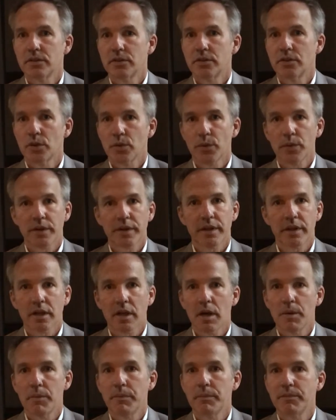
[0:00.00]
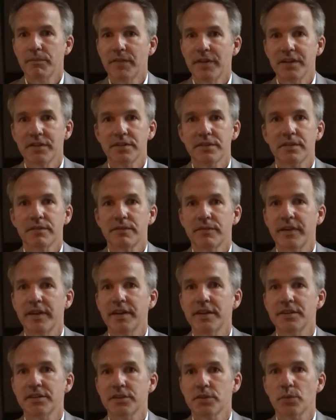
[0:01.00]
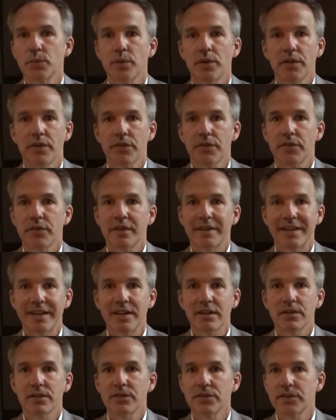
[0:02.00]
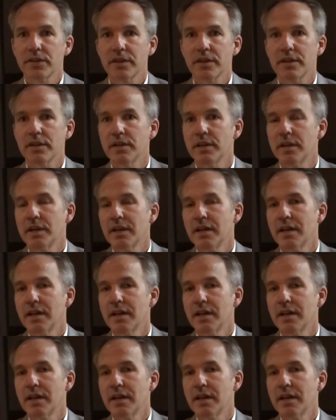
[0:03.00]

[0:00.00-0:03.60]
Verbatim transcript: to really come face to face with leaders in